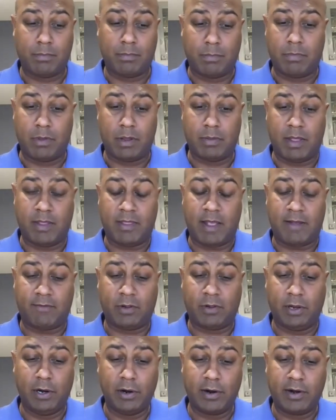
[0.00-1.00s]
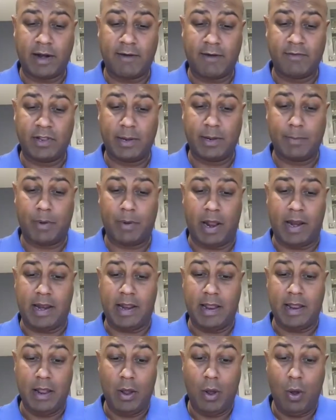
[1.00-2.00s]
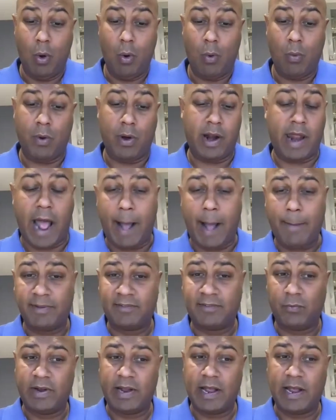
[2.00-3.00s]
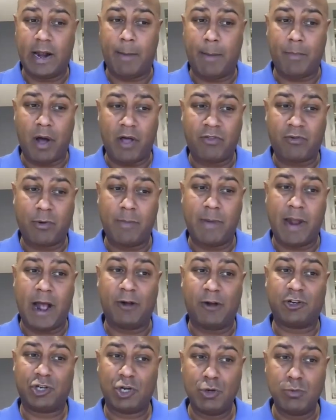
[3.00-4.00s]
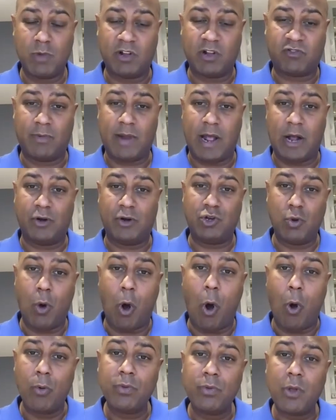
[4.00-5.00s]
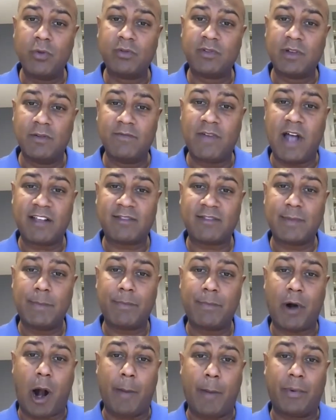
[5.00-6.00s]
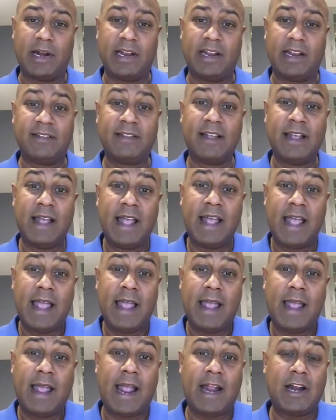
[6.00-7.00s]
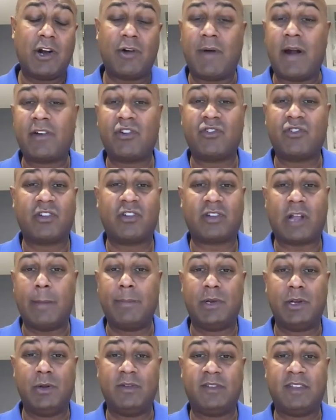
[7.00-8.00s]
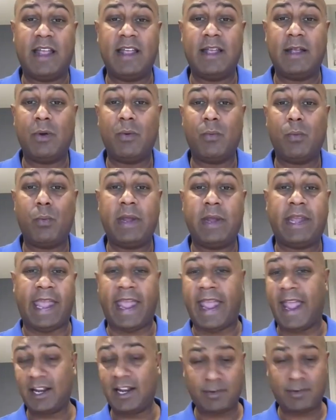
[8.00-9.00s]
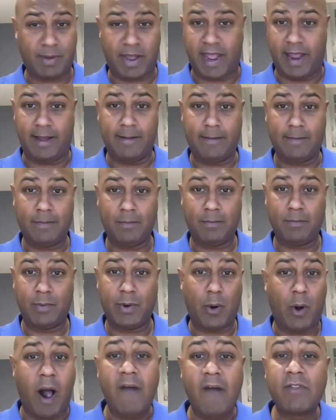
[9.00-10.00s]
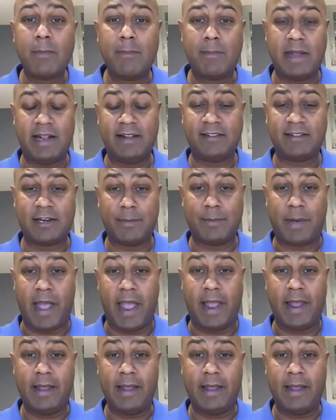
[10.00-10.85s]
they cleared and everything. But what happens if we get a month from now, 2 months from now, and you own those investment properties, and your renters just come to you and say, we can't pay. We don't have the means to pay.